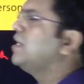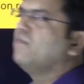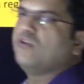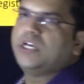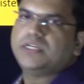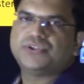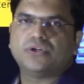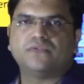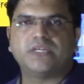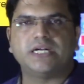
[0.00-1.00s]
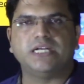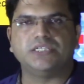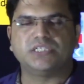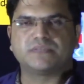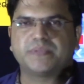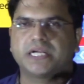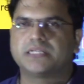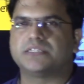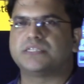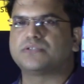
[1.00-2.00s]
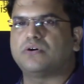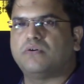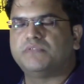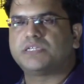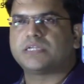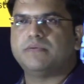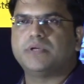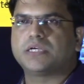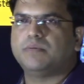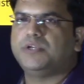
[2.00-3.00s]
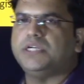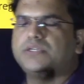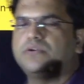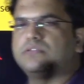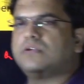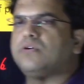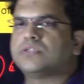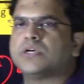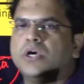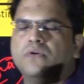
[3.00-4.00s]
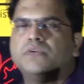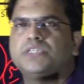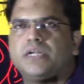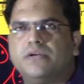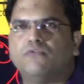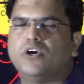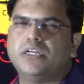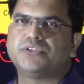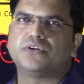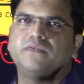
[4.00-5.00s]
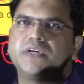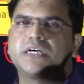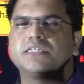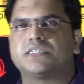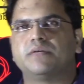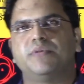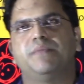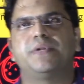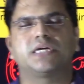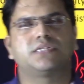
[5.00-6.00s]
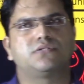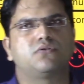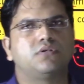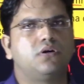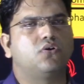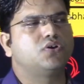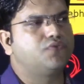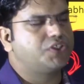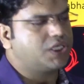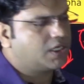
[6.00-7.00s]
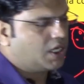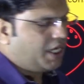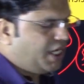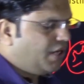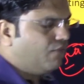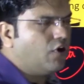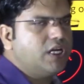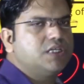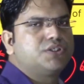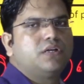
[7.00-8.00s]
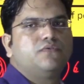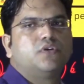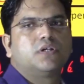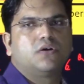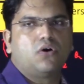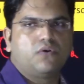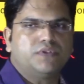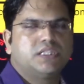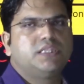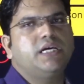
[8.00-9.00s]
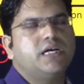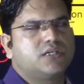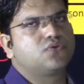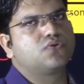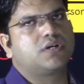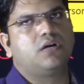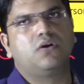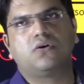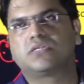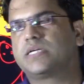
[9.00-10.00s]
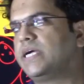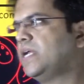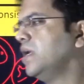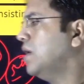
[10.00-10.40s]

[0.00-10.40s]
in violation of the religious practices of the tribal community, or the laws which are in violation of the customary practice, or the laws which are in violation of their social laws, right,